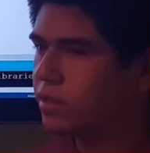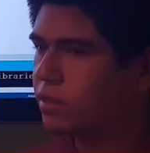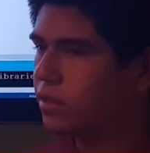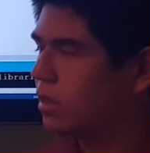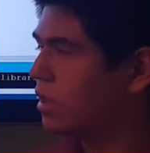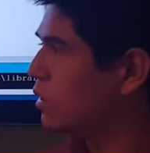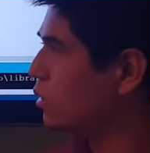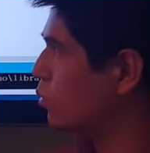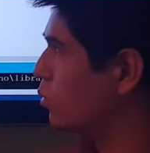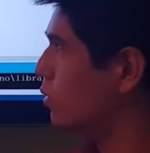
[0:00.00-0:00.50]

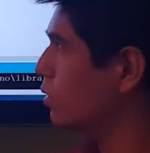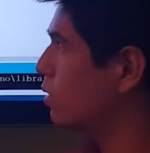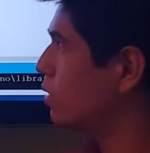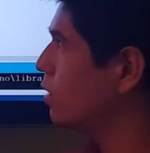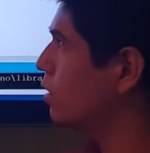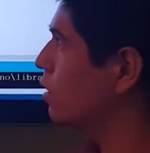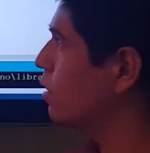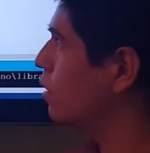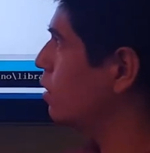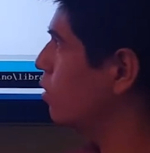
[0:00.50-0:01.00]
answer
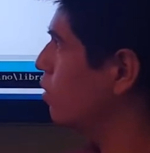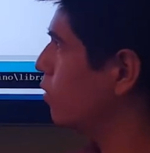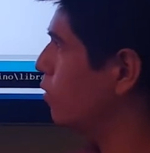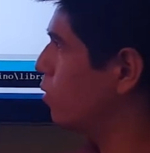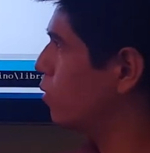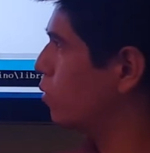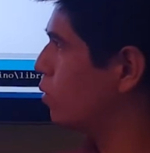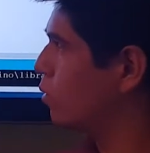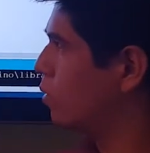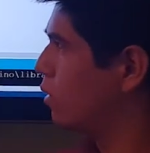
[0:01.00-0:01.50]

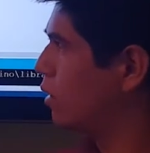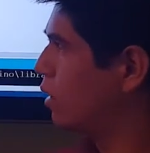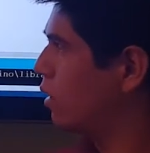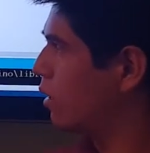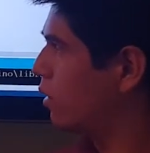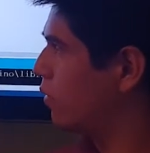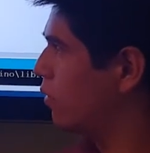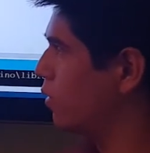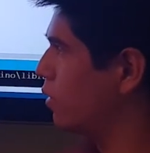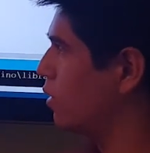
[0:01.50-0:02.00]
for
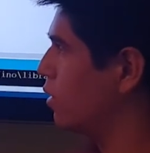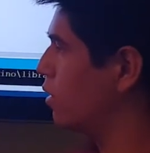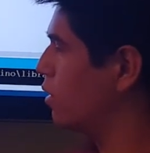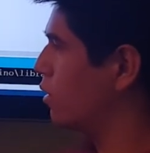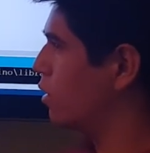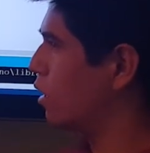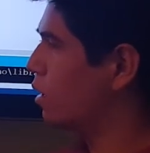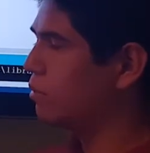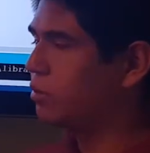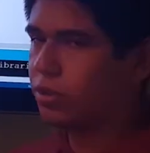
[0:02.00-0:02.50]

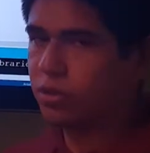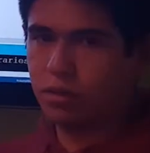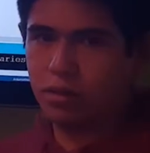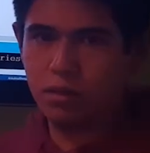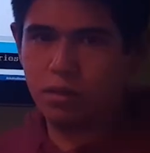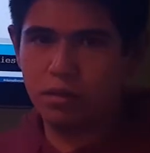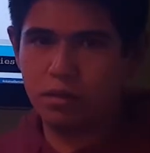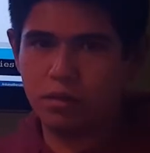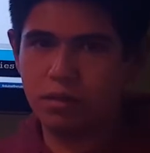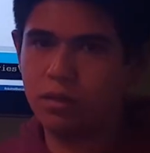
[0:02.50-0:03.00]
every option
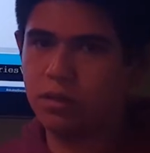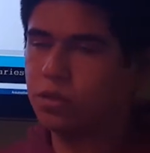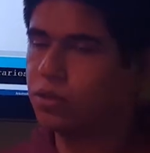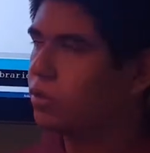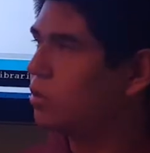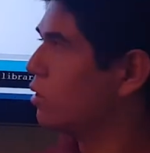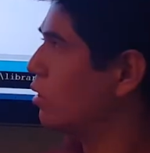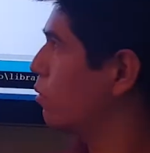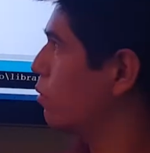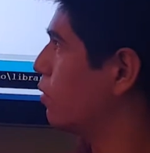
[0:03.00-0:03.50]
that you
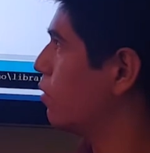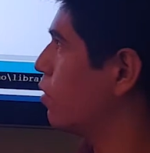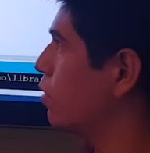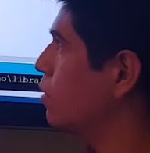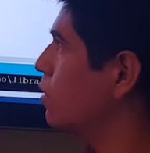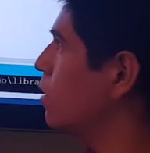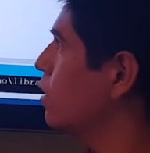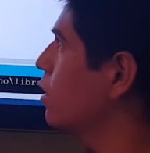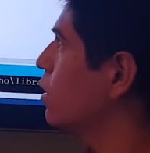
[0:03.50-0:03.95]
saw before,